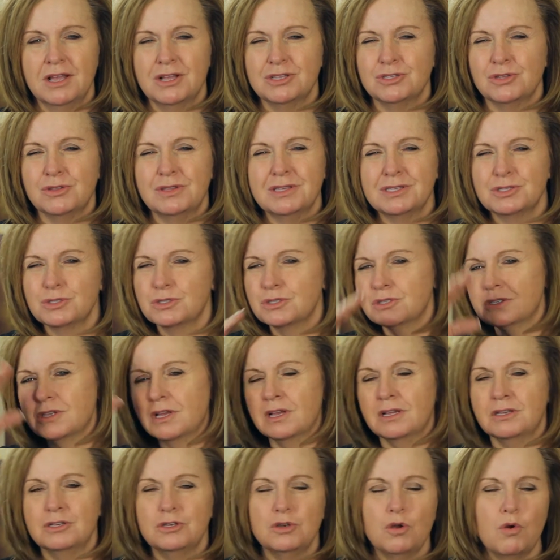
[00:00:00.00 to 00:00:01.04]
So this
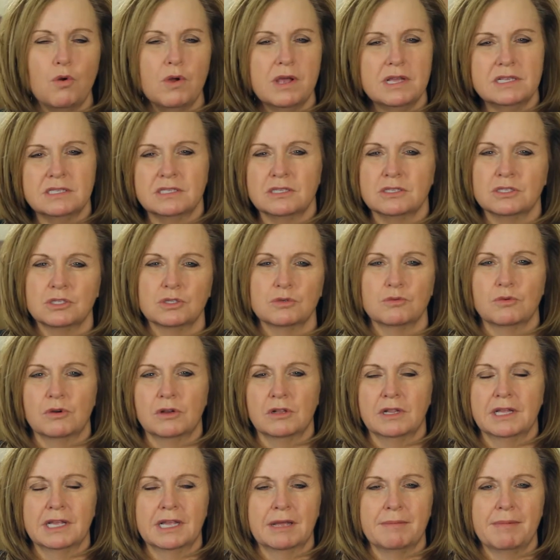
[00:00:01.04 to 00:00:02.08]
noise is
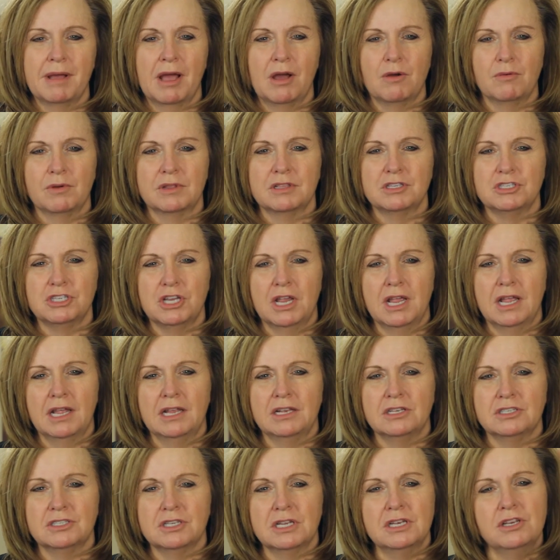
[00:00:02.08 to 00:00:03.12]
swirling about with change,